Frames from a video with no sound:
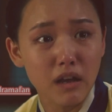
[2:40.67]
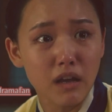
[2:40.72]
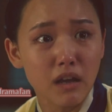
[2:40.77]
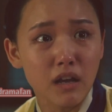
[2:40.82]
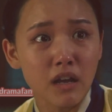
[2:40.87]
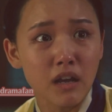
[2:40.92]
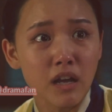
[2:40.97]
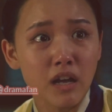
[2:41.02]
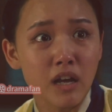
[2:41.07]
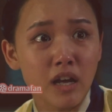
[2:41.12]

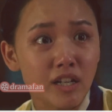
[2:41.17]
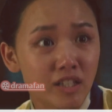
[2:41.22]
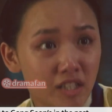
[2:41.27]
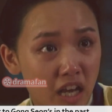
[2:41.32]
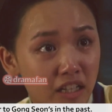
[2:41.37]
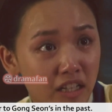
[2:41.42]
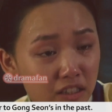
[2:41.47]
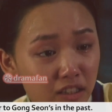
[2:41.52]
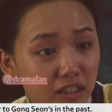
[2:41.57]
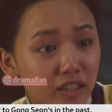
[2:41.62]
similar to
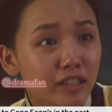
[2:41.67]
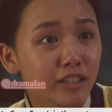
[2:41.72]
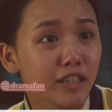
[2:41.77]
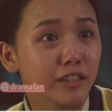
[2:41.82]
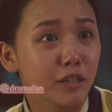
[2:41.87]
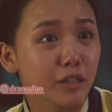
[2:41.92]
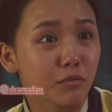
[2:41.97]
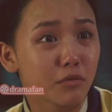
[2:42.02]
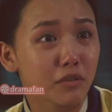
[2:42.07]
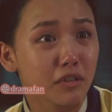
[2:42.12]
Gongseon's
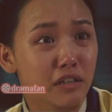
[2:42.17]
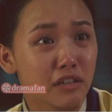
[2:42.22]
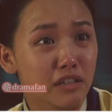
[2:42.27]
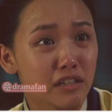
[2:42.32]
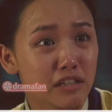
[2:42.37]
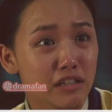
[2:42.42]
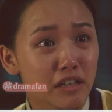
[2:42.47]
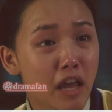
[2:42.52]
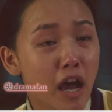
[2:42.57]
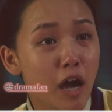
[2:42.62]
in the
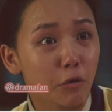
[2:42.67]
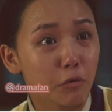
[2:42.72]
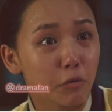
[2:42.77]
past.